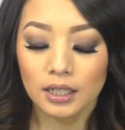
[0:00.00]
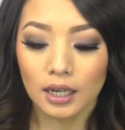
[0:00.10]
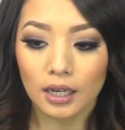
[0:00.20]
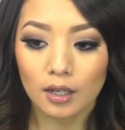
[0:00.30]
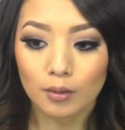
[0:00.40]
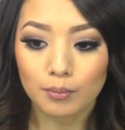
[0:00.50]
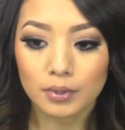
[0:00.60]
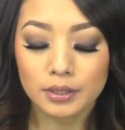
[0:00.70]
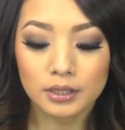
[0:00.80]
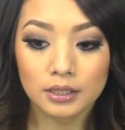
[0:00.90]

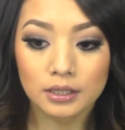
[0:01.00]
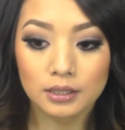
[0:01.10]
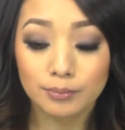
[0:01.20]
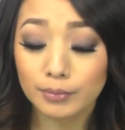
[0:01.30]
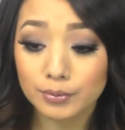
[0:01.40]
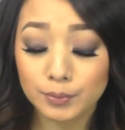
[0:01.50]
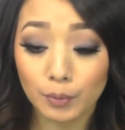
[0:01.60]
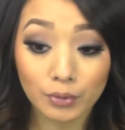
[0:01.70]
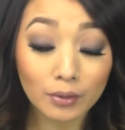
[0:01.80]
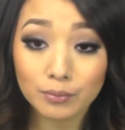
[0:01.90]

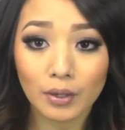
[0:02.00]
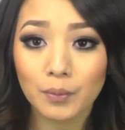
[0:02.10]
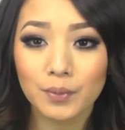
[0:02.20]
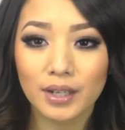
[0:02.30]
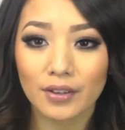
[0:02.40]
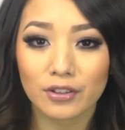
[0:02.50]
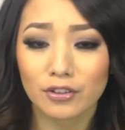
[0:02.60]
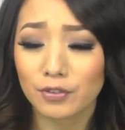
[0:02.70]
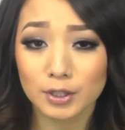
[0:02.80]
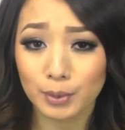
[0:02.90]
right when we got there,
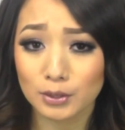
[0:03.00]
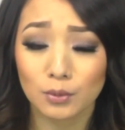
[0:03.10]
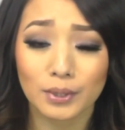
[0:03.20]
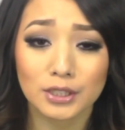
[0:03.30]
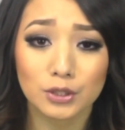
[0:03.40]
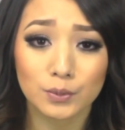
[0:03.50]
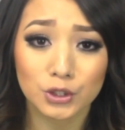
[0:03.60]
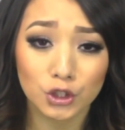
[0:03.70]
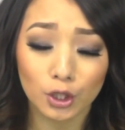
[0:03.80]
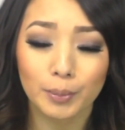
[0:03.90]
the first place we went to was
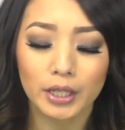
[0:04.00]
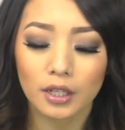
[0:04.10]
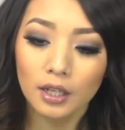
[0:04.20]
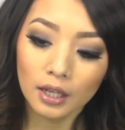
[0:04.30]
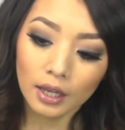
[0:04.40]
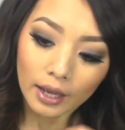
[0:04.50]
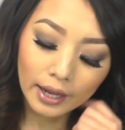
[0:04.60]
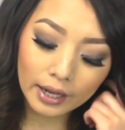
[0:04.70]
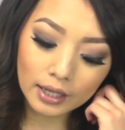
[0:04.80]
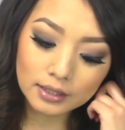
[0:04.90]
Sugarpill,
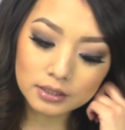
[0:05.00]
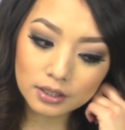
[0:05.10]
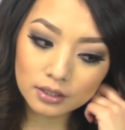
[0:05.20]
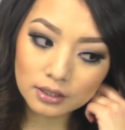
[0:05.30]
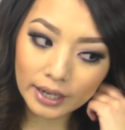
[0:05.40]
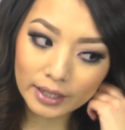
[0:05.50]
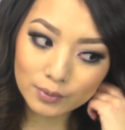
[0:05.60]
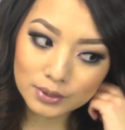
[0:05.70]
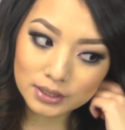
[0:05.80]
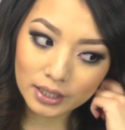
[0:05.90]
and the line
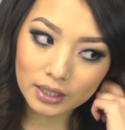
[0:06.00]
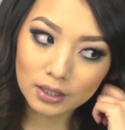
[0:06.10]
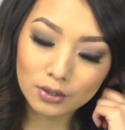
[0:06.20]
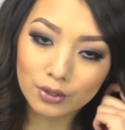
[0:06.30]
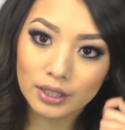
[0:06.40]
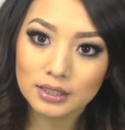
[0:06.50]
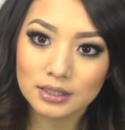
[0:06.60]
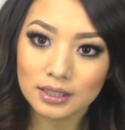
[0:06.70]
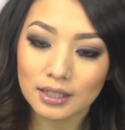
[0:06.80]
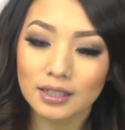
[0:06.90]
was like
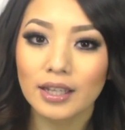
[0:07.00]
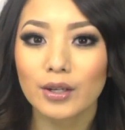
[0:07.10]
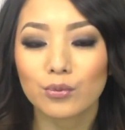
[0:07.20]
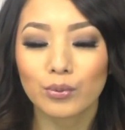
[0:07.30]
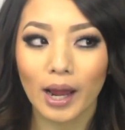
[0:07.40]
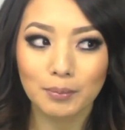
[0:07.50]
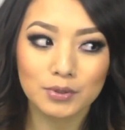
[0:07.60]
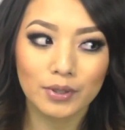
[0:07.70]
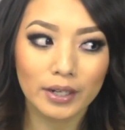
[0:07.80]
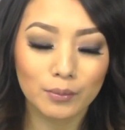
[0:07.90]
crazy. It like wrapped
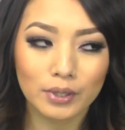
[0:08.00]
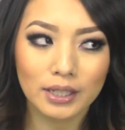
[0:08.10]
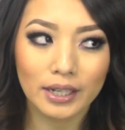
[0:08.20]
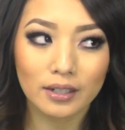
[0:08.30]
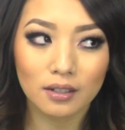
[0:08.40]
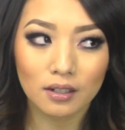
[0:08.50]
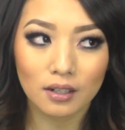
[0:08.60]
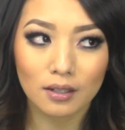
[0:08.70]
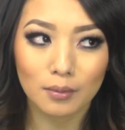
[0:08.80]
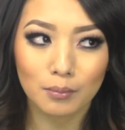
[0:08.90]
around and we're like,
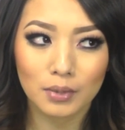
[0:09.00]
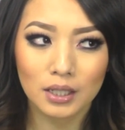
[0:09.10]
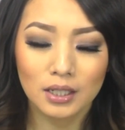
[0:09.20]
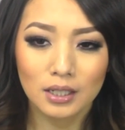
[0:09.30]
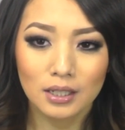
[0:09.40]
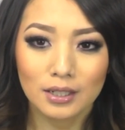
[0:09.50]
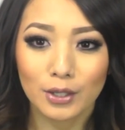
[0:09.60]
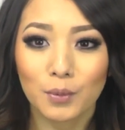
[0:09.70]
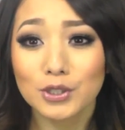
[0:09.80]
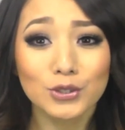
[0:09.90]

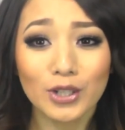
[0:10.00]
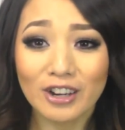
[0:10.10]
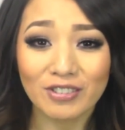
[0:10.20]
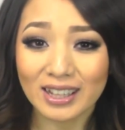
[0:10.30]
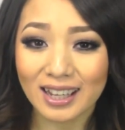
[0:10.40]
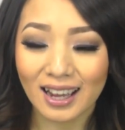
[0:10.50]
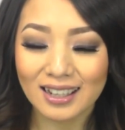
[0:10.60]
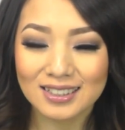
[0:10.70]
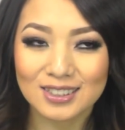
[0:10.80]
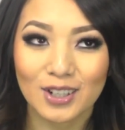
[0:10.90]
you know, we're just trying to find the
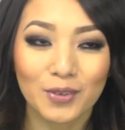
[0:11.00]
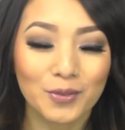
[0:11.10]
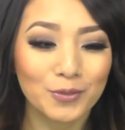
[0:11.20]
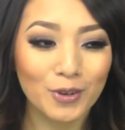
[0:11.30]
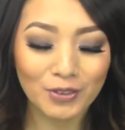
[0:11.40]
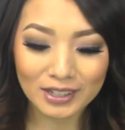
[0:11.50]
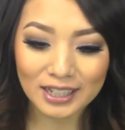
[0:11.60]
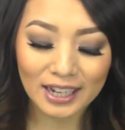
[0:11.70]
end. So we found the